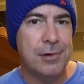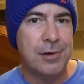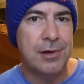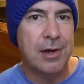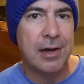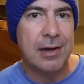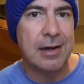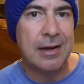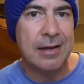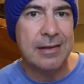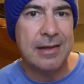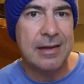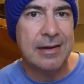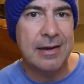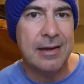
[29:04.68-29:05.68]
you're not going to let
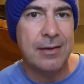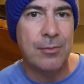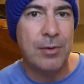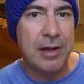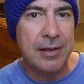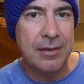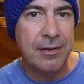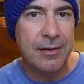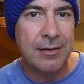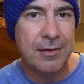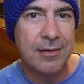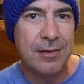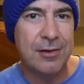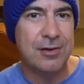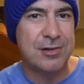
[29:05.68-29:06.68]
that kid win.
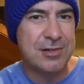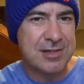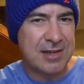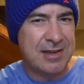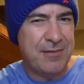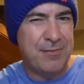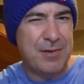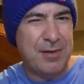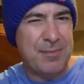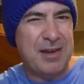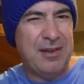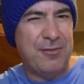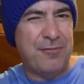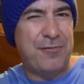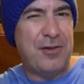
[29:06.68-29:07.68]
You just give them a
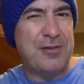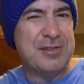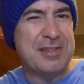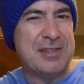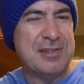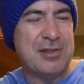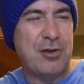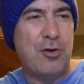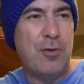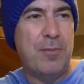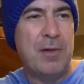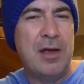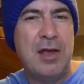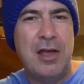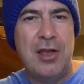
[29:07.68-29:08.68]
little false sense of
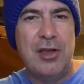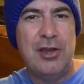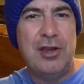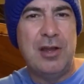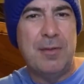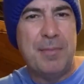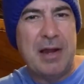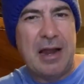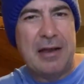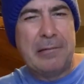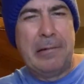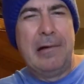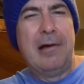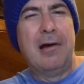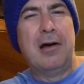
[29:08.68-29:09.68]
hope. You're going to be like,
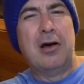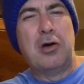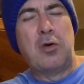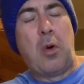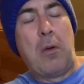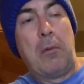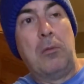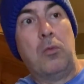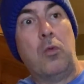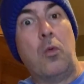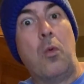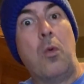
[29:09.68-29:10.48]
and